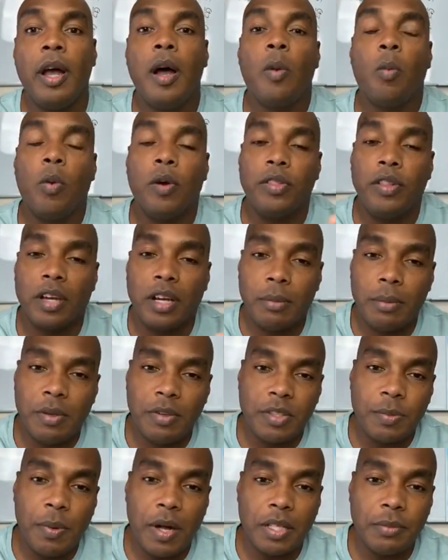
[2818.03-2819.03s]
What they're going to be
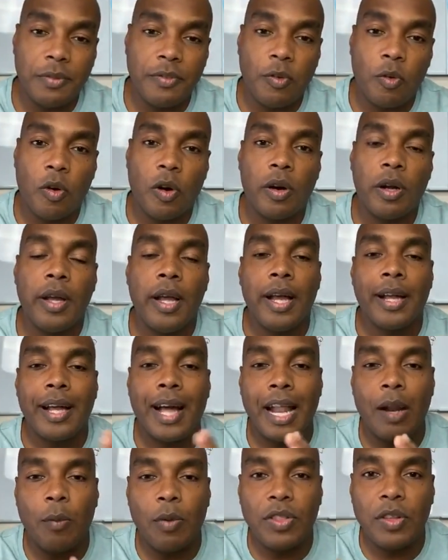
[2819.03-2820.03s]
responsible for?
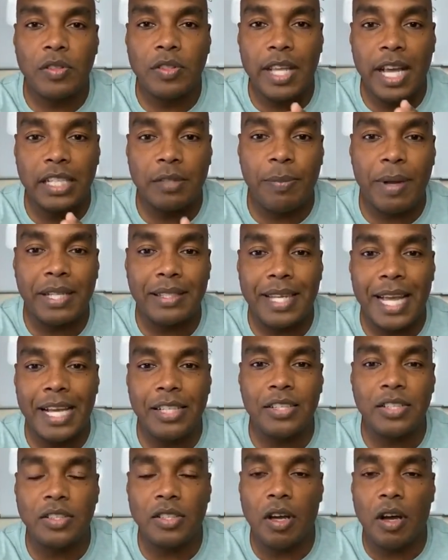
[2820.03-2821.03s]
Kind of what those
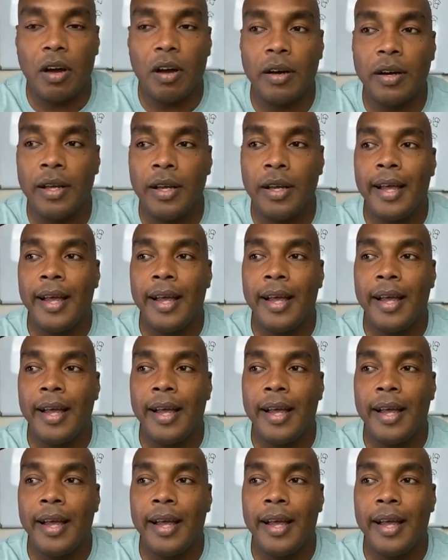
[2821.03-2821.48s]
expectations are,